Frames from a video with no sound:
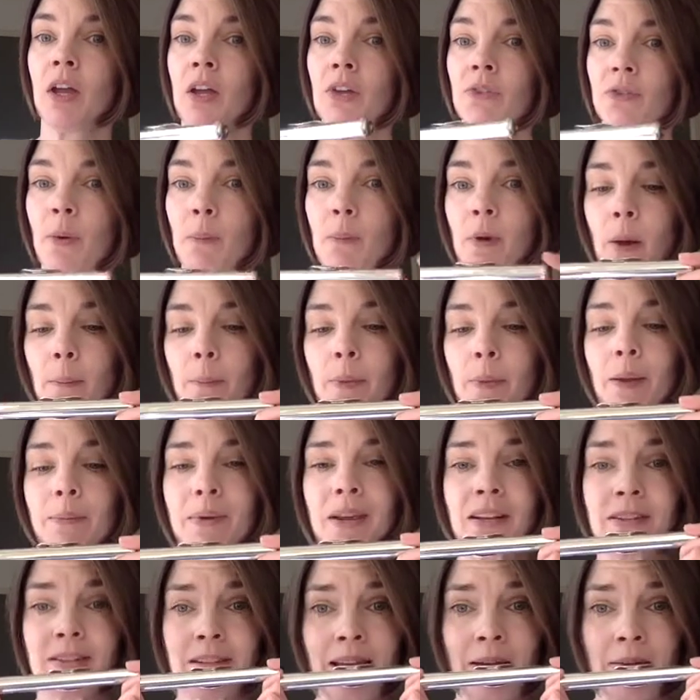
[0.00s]
So I'm not
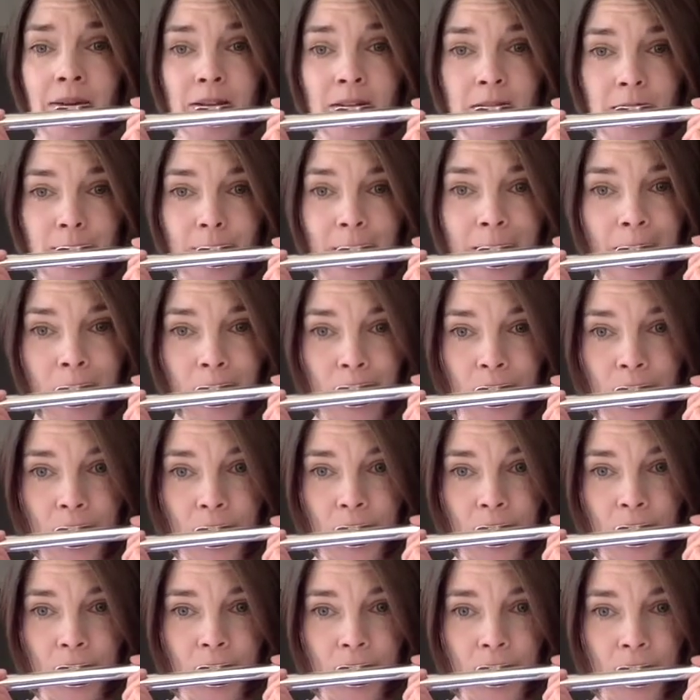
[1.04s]
blowing down into it
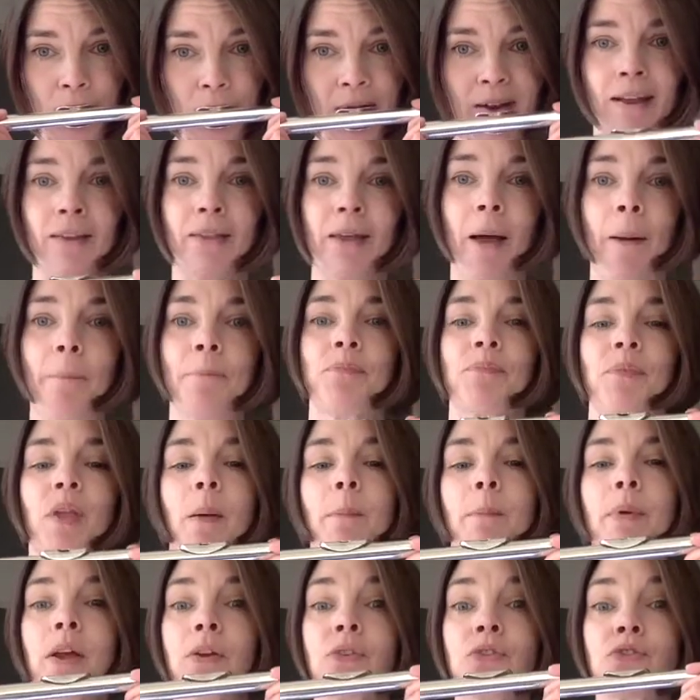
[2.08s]
like that, I'm
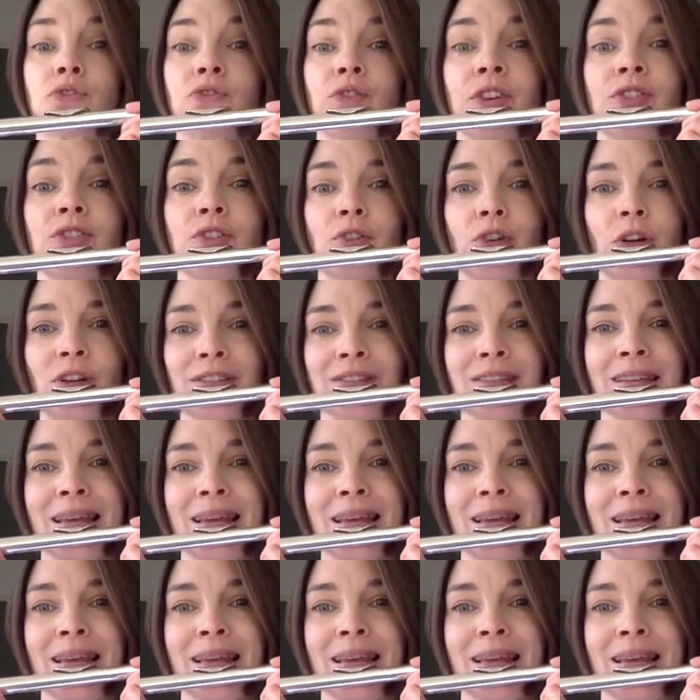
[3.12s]
blowing straight across.